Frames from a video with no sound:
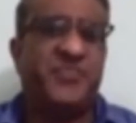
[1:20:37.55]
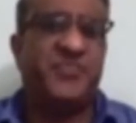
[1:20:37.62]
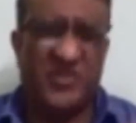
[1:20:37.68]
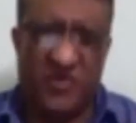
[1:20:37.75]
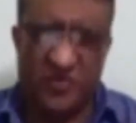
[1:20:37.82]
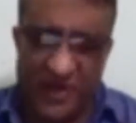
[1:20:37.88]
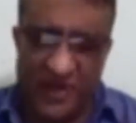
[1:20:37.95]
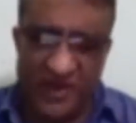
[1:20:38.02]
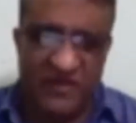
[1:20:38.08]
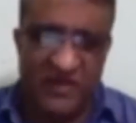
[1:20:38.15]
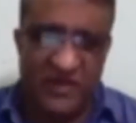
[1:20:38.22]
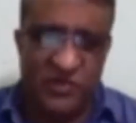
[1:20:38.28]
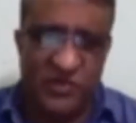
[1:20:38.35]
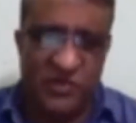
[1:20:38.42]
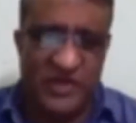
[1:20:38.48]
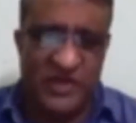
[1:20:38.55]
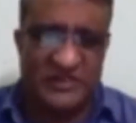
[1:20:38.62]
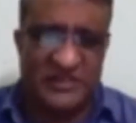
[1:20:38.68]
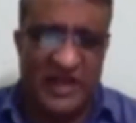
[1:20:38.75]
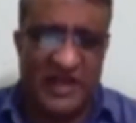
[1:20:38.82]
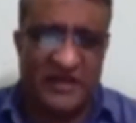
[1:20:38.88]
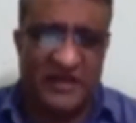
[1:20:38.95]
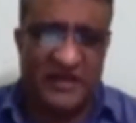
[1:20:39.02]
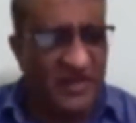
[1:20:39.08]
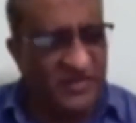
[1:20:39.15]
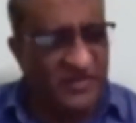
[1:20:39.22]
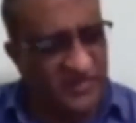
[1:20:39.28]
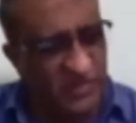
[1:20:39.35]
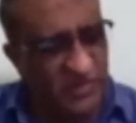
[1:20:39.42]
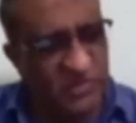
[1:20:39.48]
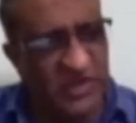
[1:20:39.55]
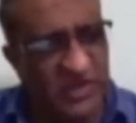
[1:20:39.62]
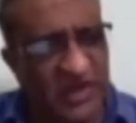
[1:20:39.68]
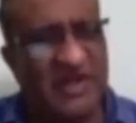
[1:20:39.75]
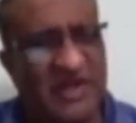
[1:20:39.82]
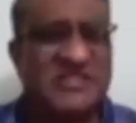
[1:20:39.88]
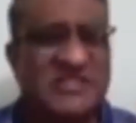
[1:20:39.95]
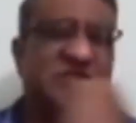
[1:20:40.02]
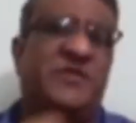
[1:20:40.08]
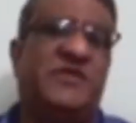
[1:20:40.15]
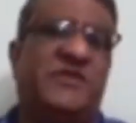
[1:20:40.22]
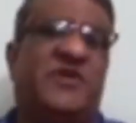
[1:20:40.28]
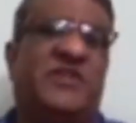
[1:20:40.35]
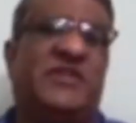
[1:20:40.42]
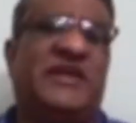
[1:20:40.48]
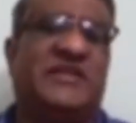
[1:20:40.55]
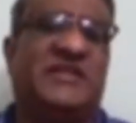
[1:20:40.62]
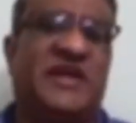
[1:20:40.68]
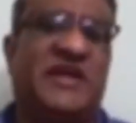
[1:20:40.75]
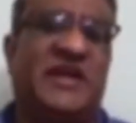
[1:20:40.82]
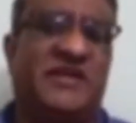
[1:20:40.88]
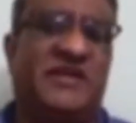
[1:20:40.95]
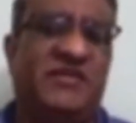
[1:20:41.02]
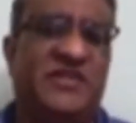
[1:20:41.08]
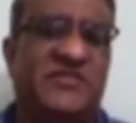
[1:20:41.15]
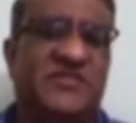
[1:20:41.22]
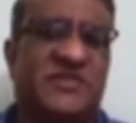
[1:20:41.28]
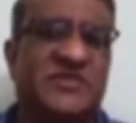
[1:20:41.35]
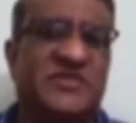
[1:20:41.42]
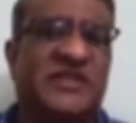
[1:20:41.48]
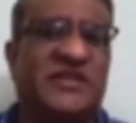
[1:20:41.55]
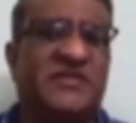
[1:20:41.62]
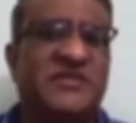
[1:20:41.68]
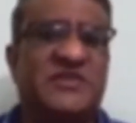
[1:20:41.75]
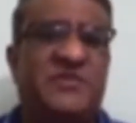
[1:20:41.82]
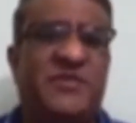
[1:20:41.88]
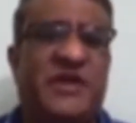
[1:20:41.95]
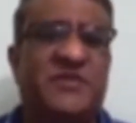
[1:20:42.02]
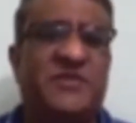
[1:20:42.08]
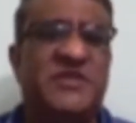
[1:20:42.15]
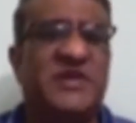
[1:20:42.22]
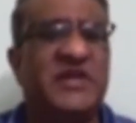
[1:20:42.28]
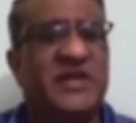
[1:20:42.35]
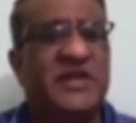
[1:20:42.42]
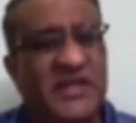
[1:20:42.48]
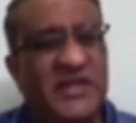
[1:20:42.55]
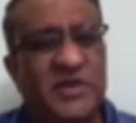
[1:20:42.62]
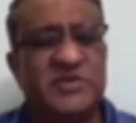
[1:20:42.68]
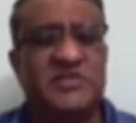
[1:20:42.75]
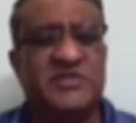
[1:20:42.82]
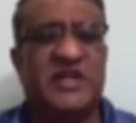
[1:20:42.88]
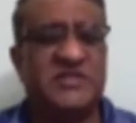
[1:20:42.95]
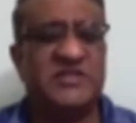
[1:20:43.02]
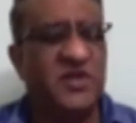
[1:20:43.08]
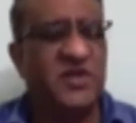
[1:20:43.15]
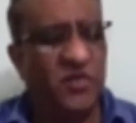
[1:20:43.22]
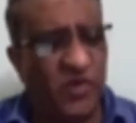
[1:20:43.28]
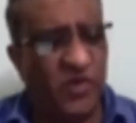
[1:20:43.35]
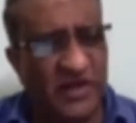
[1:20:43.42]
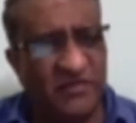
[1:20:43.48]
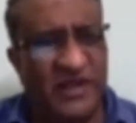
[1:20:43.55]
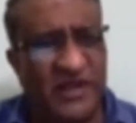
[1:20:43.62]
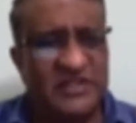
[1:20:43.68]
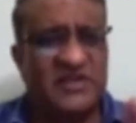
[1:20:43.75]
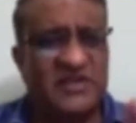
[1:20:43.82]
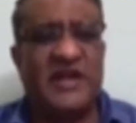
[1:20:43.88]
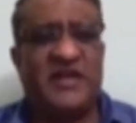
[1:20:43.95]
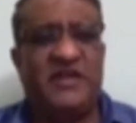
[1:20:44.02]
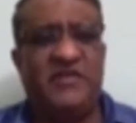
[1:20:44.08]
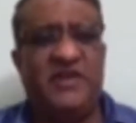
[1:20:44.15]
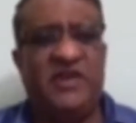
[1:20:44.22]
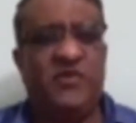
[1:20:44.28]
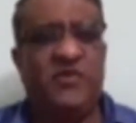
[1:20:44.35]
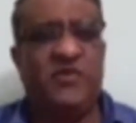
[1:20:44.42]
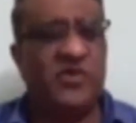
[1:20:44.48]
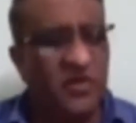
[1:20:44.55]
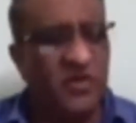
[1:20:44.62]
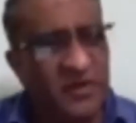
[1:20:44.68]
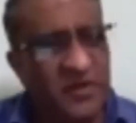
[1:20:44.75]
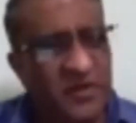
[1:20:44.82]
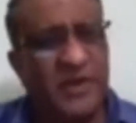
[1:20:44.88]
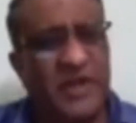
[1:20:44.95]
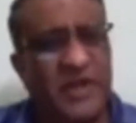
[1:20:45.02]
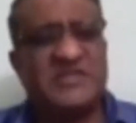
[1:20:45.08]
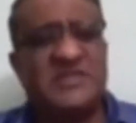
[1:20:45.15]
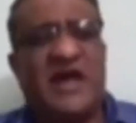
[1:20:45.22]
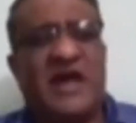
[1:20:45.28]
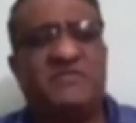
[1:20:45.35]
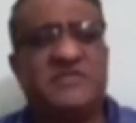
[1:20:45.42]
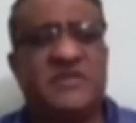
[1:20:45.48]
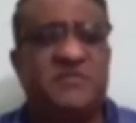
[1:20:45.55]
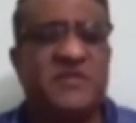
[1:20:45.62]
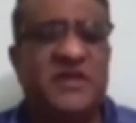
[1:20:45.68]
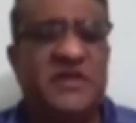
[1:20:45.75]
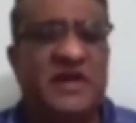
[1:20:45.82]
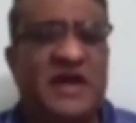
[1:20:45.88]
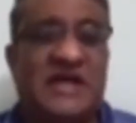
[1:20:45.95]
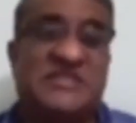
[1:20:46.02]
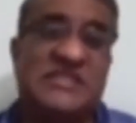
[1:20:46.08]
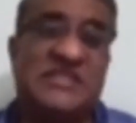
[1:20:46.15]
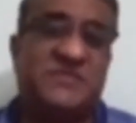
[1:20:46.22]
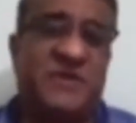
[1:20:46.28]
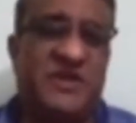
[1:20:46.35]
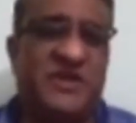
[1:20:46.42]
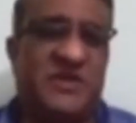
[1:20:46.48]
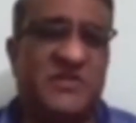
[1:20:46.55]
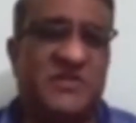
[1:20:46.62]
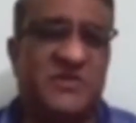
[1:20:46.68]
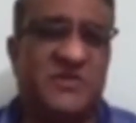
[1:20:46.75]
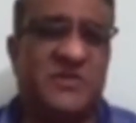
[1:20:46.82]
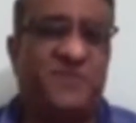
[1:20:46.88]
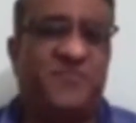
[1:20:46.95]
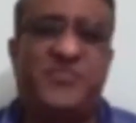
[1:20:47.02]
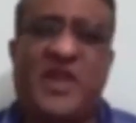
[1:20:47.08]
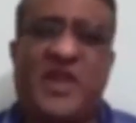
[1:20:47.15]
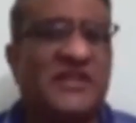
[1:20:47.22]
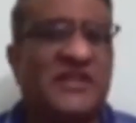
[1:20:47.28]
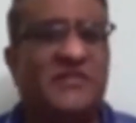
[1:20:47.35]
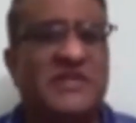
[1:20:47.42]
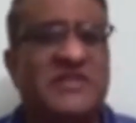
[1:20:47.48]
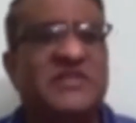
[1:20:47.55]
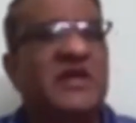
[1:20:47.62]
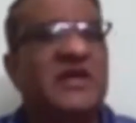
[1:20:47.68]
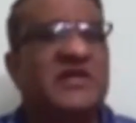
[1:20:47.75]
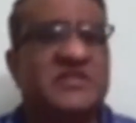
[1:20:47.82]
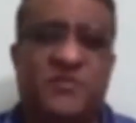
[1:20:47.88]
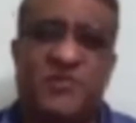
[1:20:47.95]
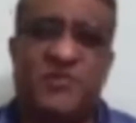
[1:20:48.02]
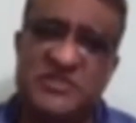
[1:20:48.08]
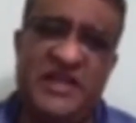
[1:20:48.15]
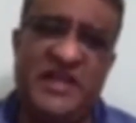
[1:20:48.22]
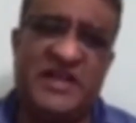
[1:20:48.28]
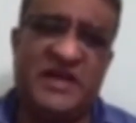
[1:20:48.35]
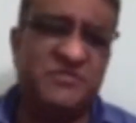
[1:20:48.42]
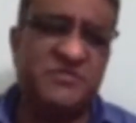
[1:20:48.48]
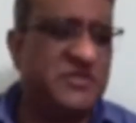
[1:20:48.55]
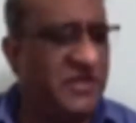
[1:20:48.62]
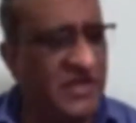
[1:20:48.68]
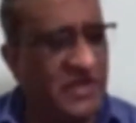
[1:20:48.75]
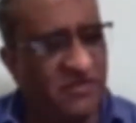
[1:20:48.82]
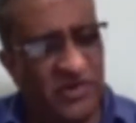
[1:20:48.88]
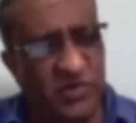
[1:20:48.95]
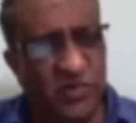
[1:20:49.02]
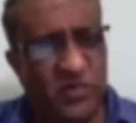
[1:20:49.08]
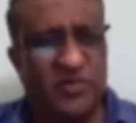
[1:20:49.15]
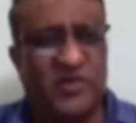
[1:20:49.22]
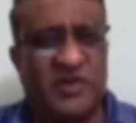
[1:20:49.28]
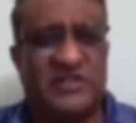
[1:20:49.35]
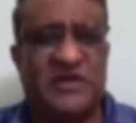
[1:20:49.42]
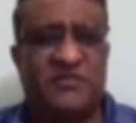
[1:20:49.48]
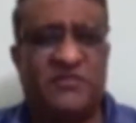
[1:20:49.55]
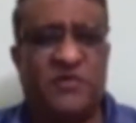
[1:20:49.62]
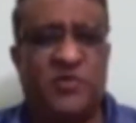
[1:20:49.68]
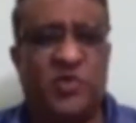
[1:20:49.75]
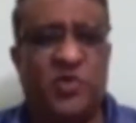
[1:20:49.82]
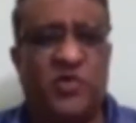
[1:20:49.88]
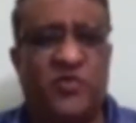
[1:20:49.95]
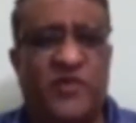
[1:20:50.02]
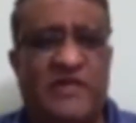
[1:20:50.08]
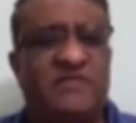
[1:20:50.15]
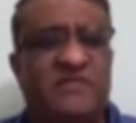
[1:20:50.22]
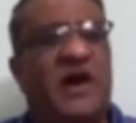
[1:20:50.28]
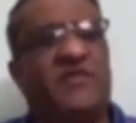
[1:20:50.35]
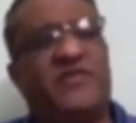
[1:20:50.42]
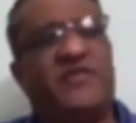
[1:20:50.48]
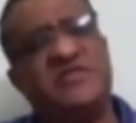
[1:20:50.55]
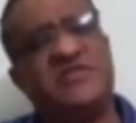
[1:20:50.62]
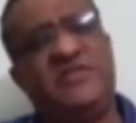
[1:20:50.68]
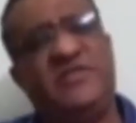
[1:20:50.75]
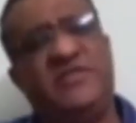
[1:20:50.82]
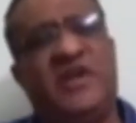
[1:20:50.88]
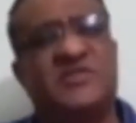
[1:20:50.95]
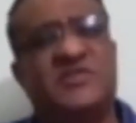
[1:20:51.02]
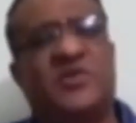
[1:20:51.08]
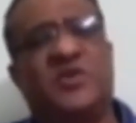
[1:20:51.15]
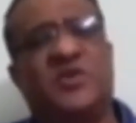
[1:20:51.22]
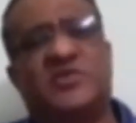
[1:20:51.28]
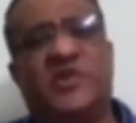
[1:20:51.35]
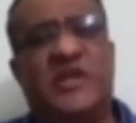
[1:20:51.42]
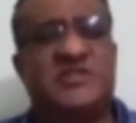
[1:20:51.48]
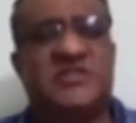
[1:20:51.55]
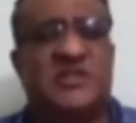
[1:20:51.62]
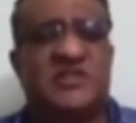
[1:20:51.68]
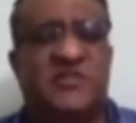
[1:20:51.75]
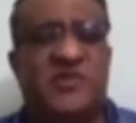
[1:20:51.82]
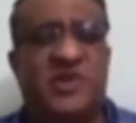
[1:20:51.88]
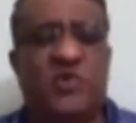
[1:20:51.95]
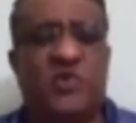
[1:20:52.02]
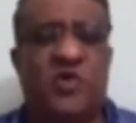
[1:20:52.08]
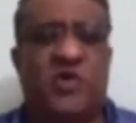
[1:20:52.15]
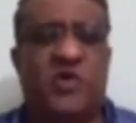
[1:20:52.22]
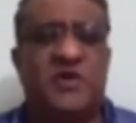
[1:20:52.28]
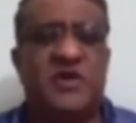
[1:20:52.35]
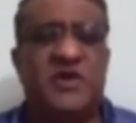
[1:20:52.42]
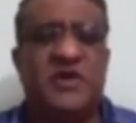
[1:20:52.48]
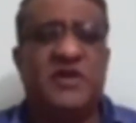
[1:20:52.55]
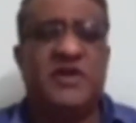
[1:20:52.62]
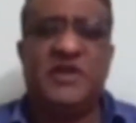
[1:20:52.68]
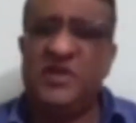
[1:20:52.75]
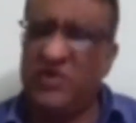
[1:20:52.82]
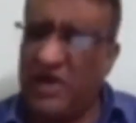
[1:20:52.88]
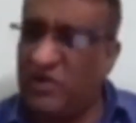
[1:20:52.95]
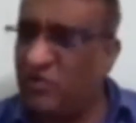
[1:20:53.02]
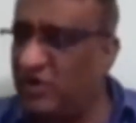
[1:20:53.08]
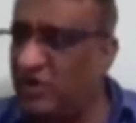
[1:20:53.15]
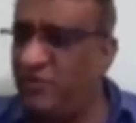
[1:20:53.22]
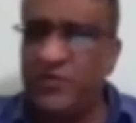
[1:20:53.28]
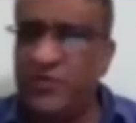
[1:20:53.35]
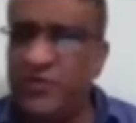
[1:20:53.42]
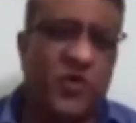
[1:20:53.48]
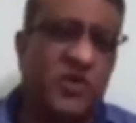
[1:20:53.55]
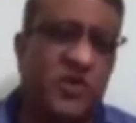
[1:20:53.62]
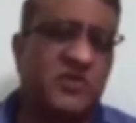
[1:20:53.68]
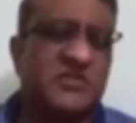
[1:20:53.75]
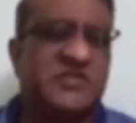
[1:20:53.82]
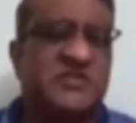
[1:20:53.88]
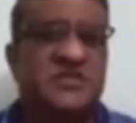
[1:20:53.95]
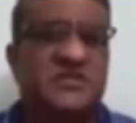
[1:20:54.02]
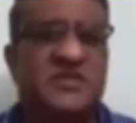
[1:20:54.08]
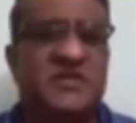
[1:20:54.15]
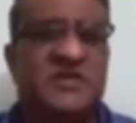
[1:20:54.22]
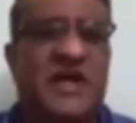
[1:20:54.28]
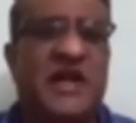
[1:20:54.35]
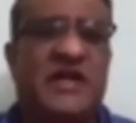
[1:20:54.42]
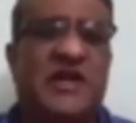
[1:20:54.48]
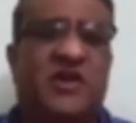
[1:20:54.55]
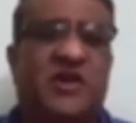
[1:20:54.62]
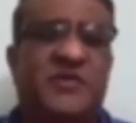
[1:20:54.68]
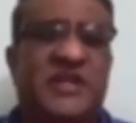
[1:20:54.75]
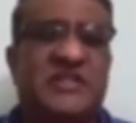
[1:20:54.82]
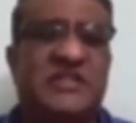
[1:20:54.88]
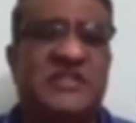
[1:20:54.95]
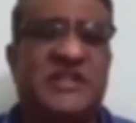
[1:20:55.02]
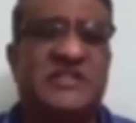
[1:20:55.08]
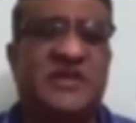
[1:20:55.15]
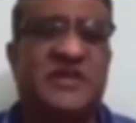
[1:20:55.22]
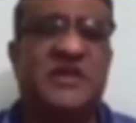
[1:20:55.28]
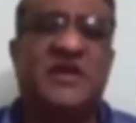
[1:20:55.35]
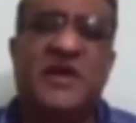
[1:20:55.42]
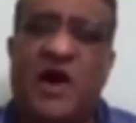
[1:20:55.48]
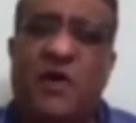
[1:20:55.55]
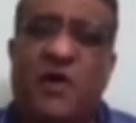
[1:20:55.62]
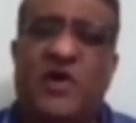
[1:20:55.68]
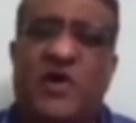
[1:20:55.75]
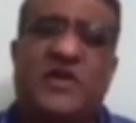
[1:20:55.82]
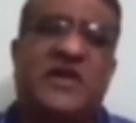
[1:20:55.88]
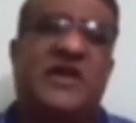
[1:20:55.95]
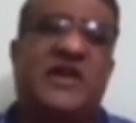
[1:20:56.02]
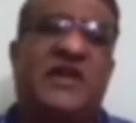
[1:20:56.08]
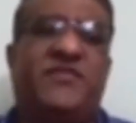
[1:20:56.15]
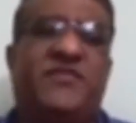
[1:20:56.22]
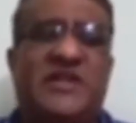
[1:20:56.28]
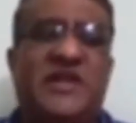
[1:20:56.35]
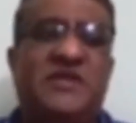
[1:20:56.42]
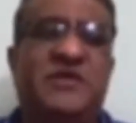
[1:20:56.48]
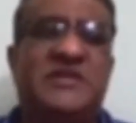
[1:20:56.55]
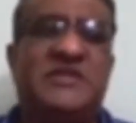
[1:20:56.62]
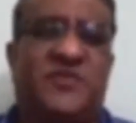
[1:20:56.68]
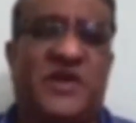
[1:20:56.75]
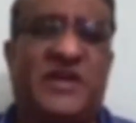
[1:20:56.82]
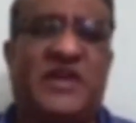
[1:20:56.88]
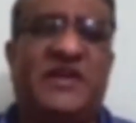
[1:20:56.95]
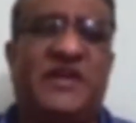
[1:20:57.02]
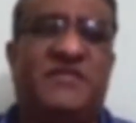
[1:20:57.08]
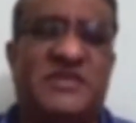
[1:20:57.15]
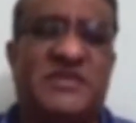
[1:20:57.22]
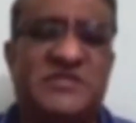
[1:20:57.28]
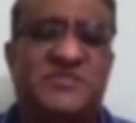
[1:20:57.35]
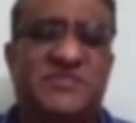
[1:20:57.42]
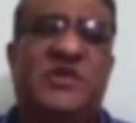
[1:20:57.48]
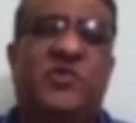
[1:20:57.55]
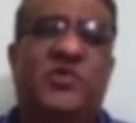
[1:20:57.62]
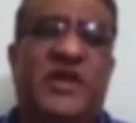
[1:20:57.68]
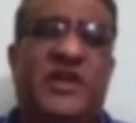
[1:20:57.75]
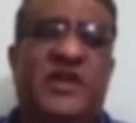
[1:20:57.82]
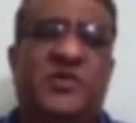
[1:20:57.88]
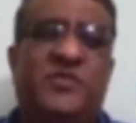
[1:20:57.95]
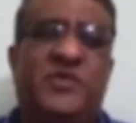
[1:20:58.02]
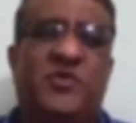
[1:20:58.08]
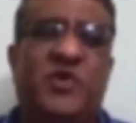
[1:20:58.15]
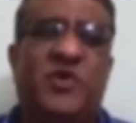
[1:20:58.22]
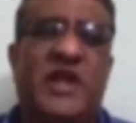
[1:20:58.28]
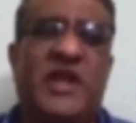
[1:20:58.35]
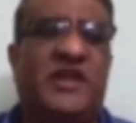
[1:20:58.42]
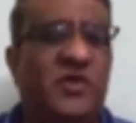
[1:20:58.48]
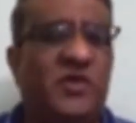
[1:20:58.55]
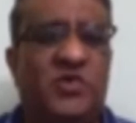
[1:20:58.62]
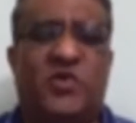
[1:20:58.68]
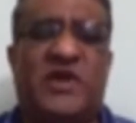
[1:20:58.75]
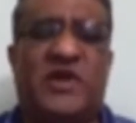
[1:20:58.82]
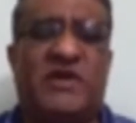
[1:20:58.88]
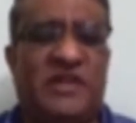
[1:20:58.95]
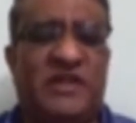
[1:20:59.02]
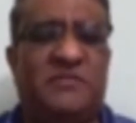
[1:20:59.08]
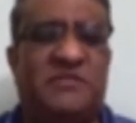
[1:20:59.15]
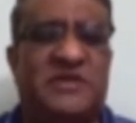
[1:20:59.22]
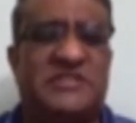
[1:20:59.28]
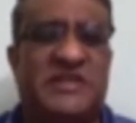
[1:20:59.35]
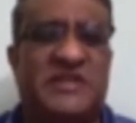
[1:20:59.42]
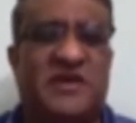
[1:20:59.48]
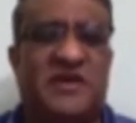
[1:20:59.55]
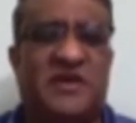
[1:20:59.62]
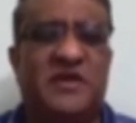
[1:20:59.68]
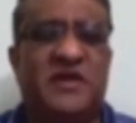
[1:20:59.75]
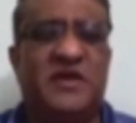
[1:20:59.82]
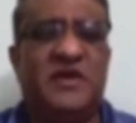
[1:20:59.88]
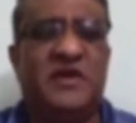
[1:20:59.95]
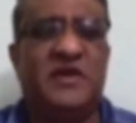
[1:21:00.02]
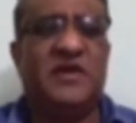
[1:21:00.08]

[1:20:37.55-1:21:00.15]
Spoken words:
So whenever you do extra activities, you should have assessment for that extra activities also. Otherwise, it becomes useless. Whatever extra activity you do, please have some assessment also. Otherwise, suppose he comes, he will do a workshop from 2 to 5. Afterwards, he will also go. Students also will go home. You have only few photos and documentation. That's all. What kind of attainments, what kind of assessment you take to PO8? You don't have any numbers at all.